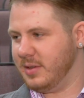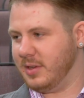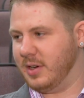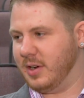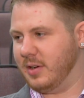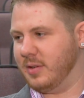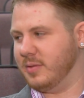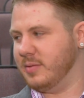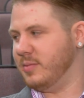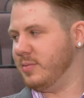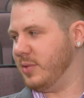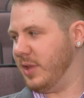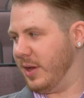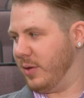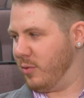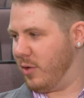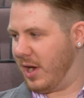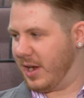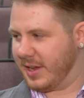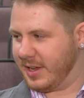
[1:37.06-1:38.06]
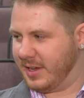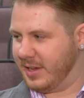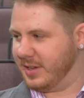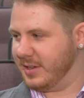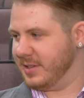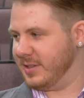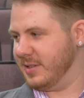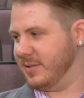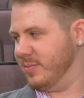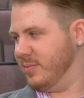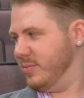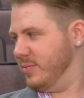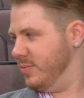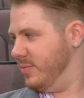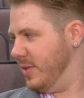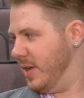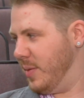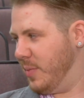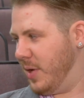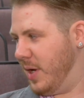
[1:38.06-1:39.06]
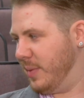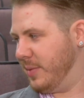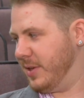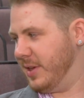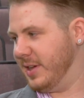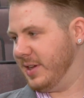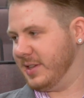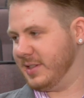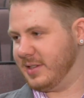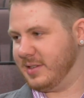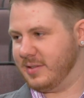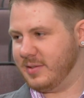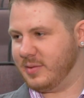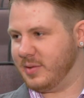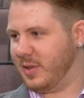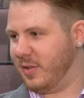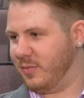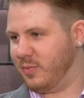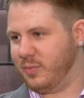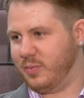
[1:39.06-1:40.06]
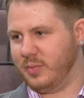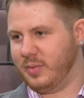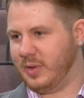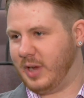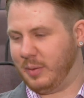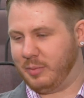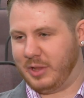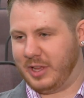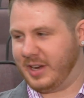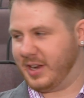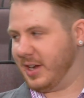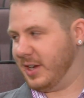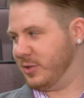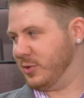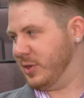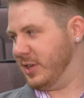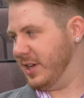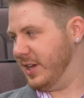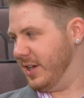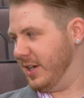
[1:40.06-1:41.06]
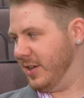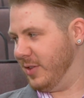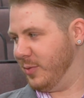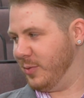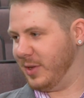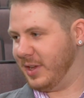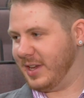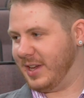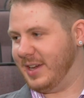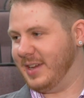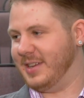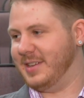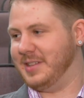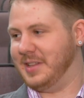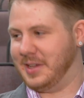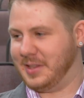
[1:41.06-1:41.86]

you know, play rock gigs and hip hop gigs, and I played a country gig on the weekend.